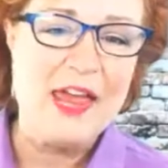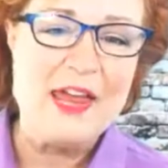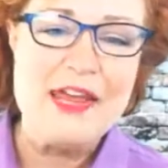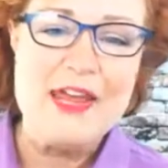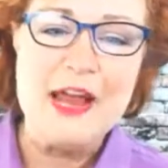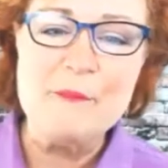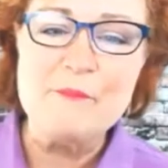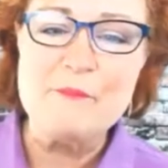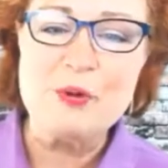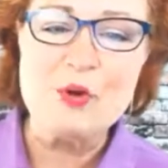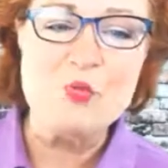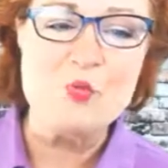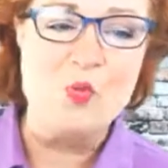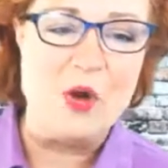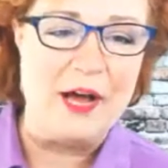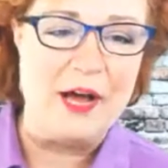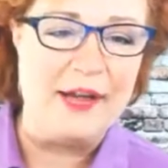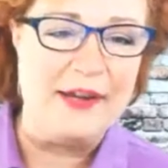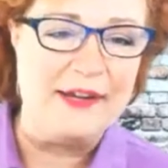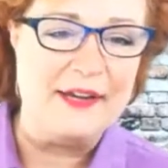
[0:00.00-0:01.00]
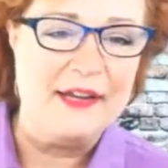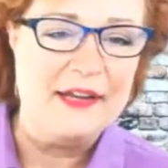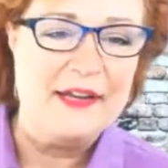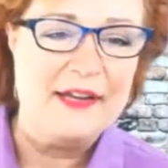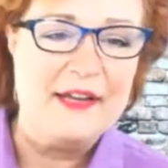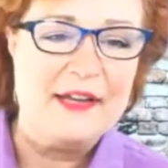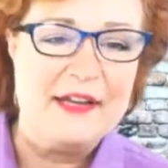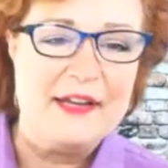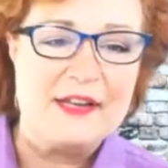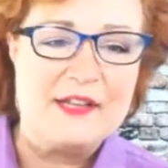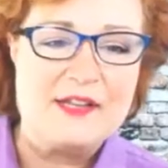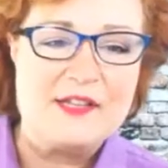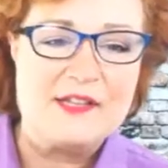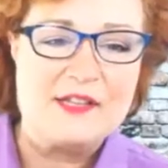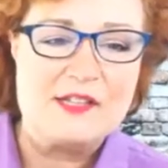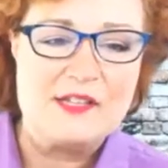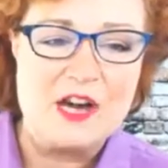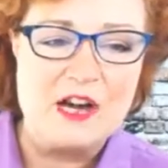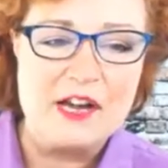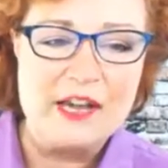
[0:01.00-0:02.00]
Number one,
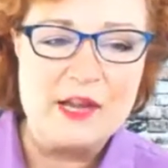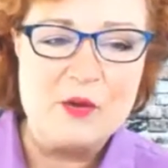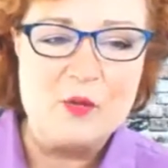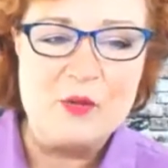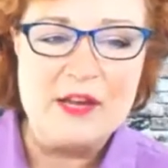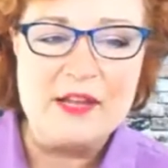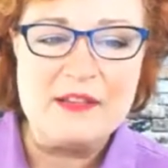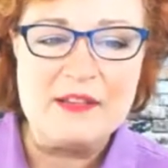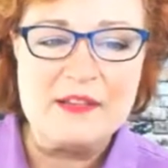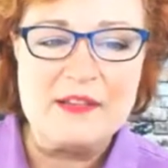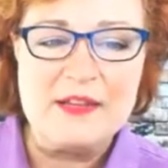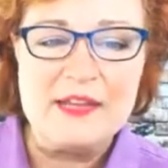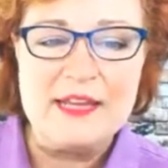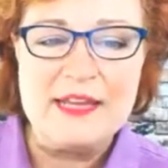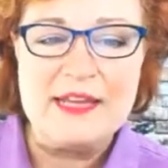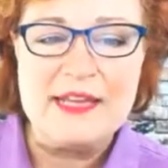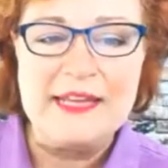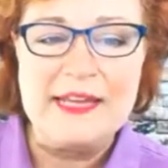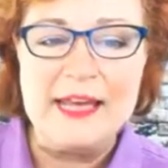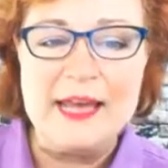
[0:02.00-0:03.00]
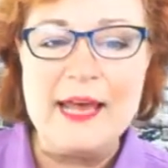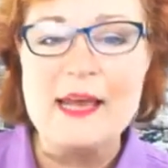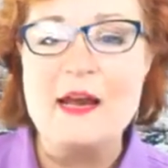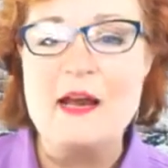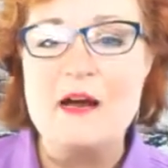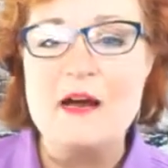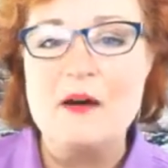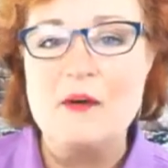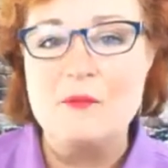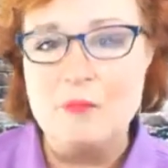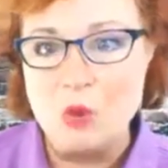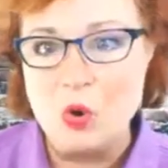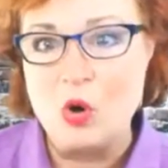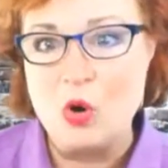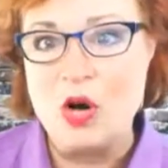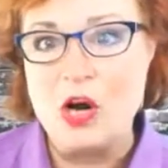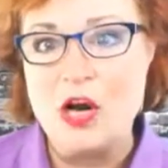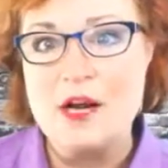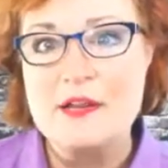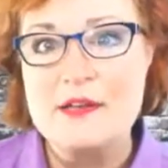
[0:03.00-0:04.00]
starting with get
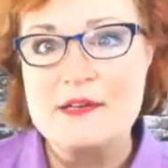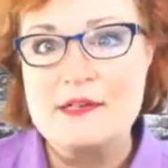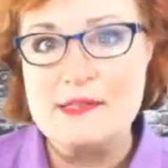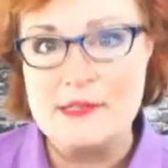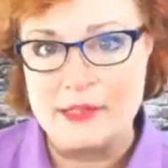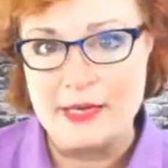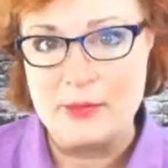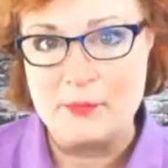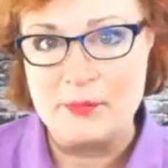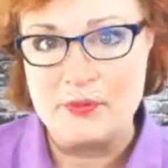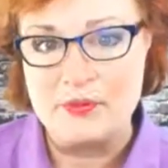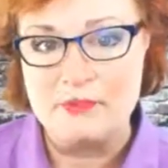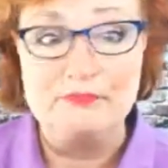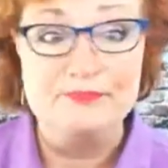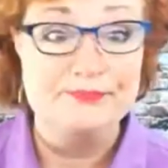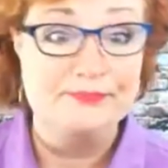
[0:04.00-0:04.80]
more sleep.